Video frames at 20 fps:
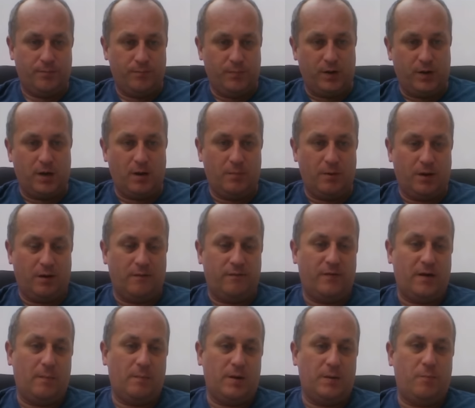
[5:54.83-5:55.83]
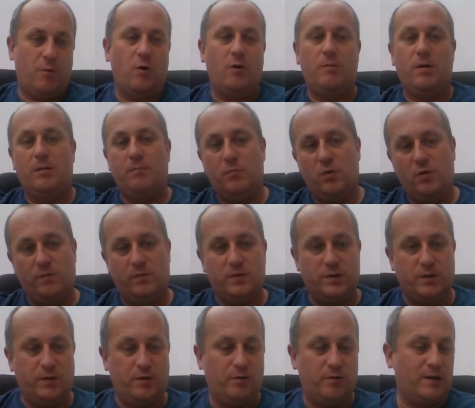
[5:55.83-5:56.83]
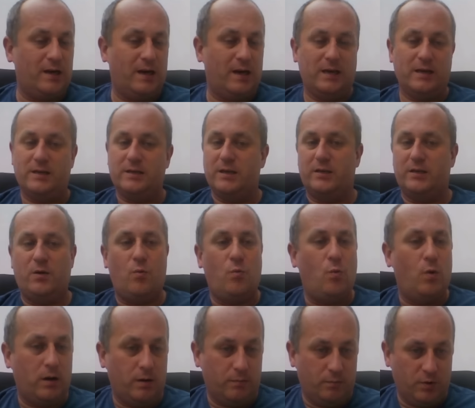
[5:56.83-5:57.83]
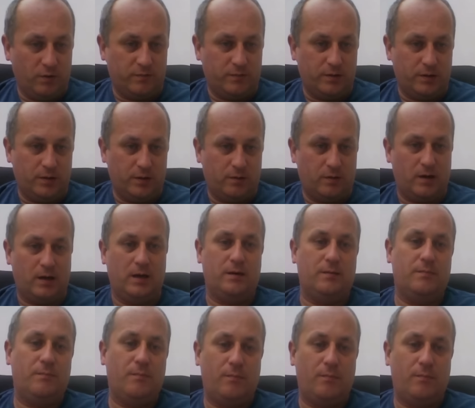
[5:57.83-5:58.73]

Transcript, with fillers: becoming a family permit and moving to the UK because I don't want to move to the UK.